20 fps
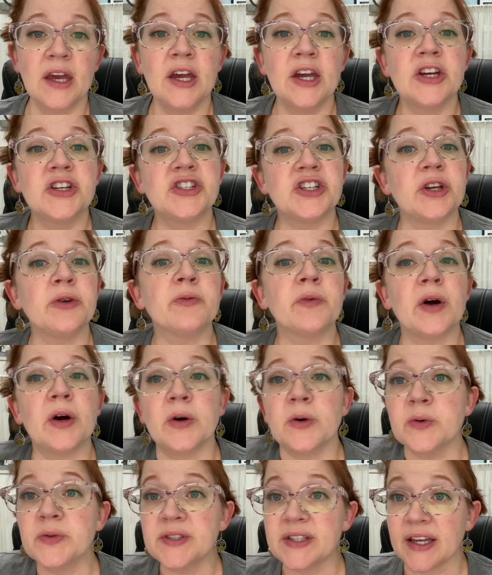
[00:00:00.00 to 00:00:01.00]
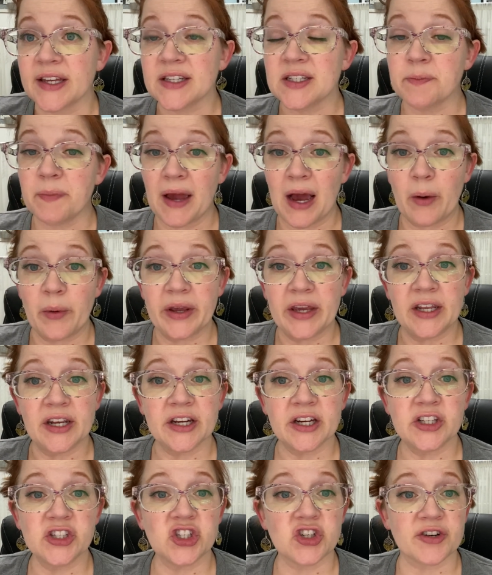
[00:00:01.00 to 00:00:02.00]
She rose, and, bowing in a
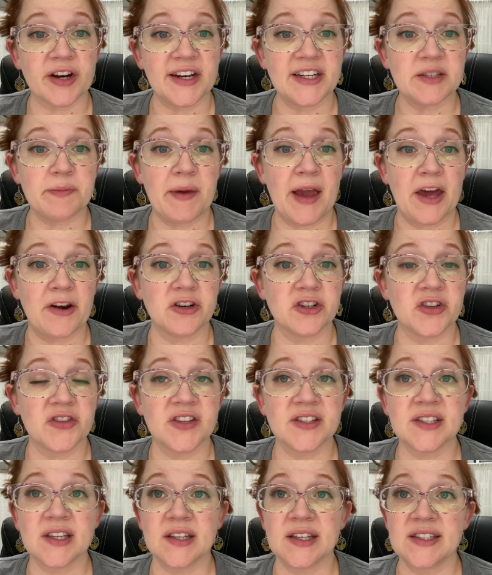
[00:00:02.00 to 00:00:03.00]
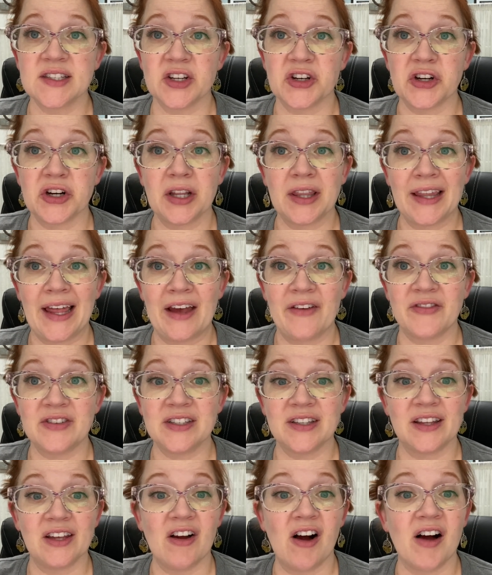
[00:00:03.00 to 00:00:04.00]
constrained manner to the solicitor,
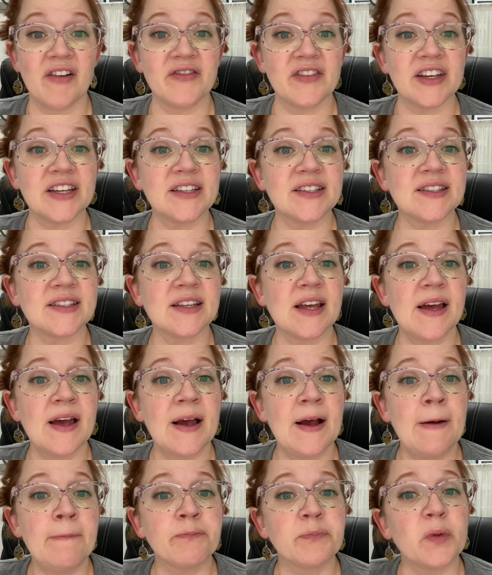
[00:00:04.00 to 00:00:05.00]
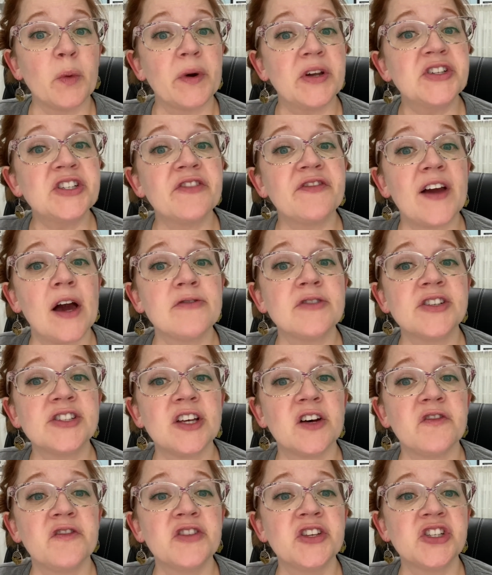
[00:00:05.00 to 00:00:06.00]
left the office. But when she found
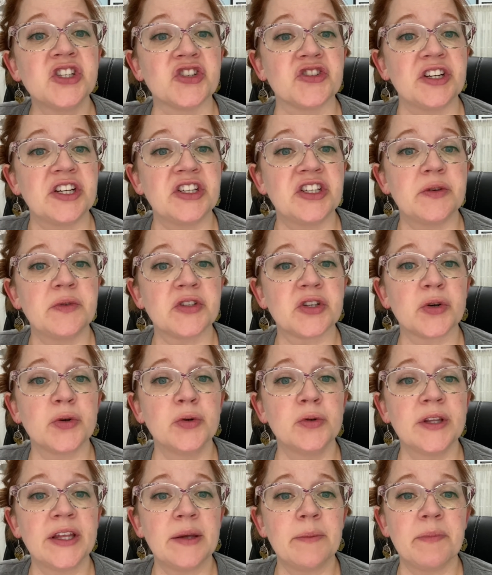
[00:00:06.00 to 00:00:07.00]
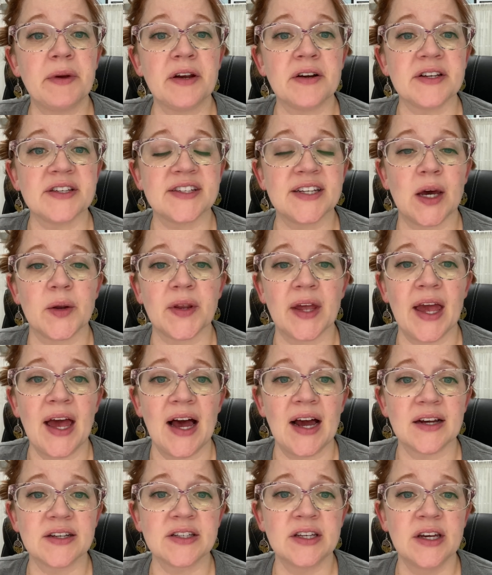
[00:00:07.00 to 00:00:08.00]
herself in the street, she was cruelly embarrassed how to
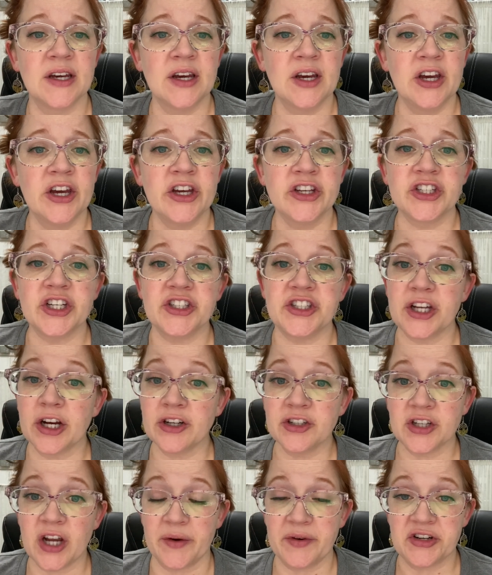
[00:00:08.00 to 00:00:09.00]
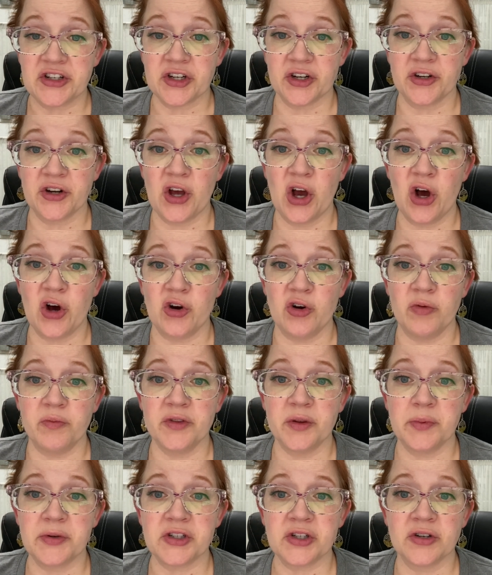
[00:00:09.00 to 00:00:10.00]
act. She dared not return home.
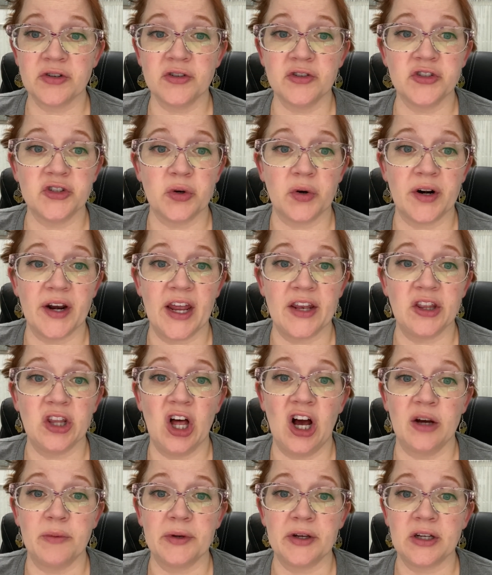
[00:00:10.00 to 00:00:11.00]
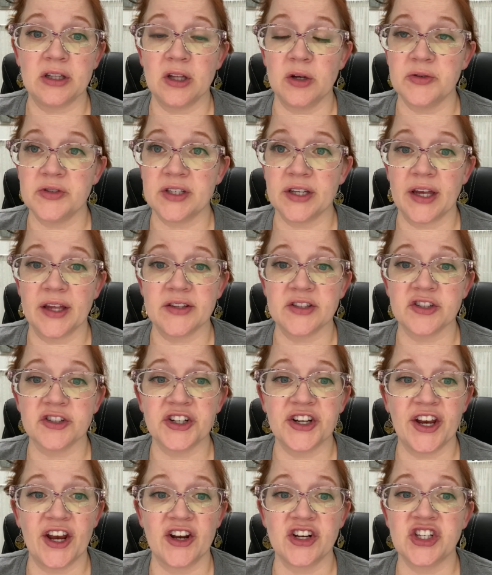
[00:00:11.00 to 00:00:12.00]
The paternal door had long been closed against
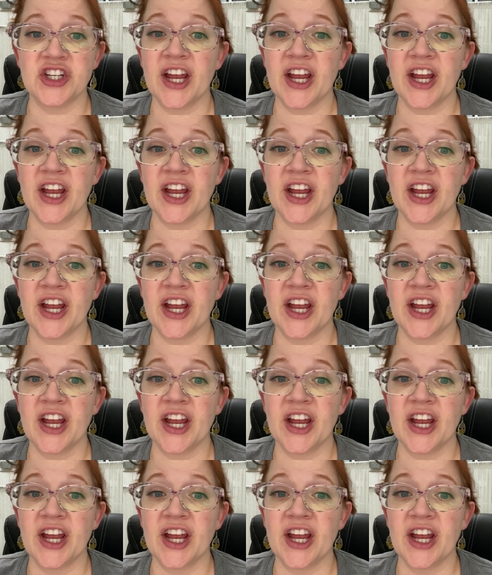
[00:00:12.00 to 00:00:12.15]
her. She